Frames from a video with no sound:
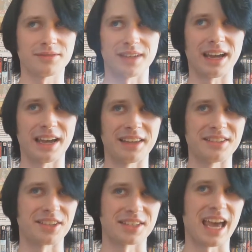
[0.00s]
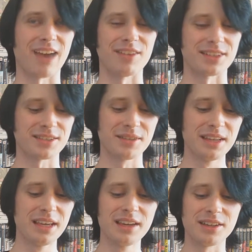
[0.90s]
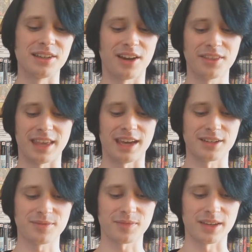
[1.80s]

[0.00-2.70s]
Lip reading: I just haven't done that.